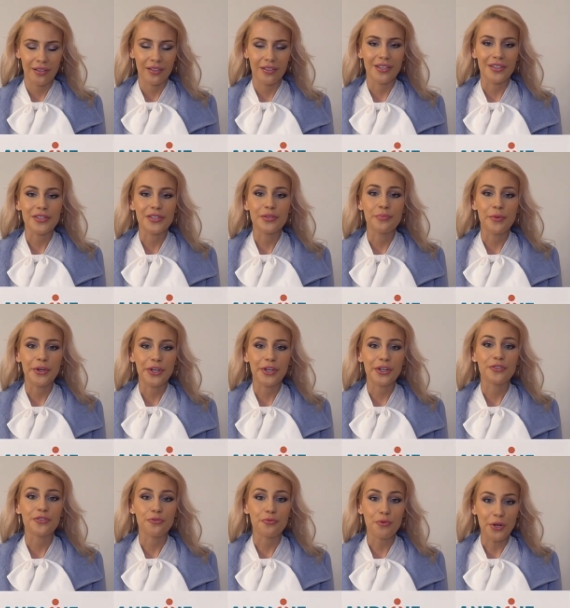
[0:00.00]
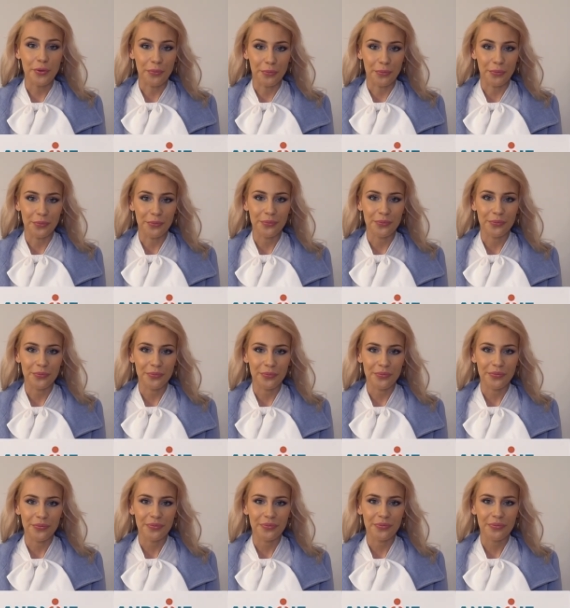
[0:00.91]
Let's make a dream,
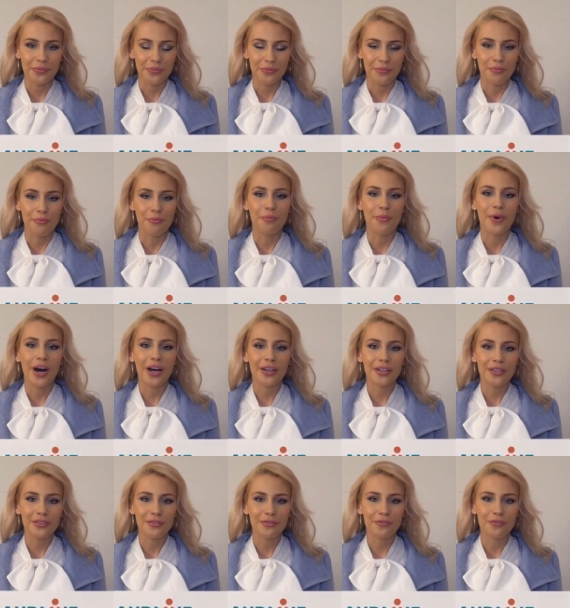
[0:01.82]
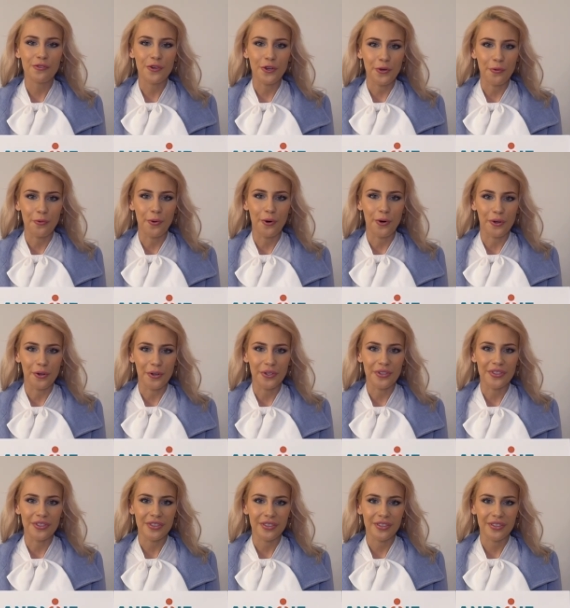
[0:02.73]
mine-free
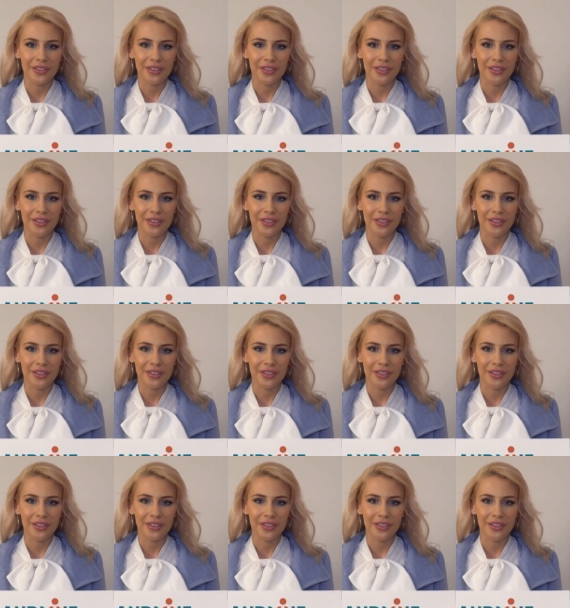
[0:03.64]
world,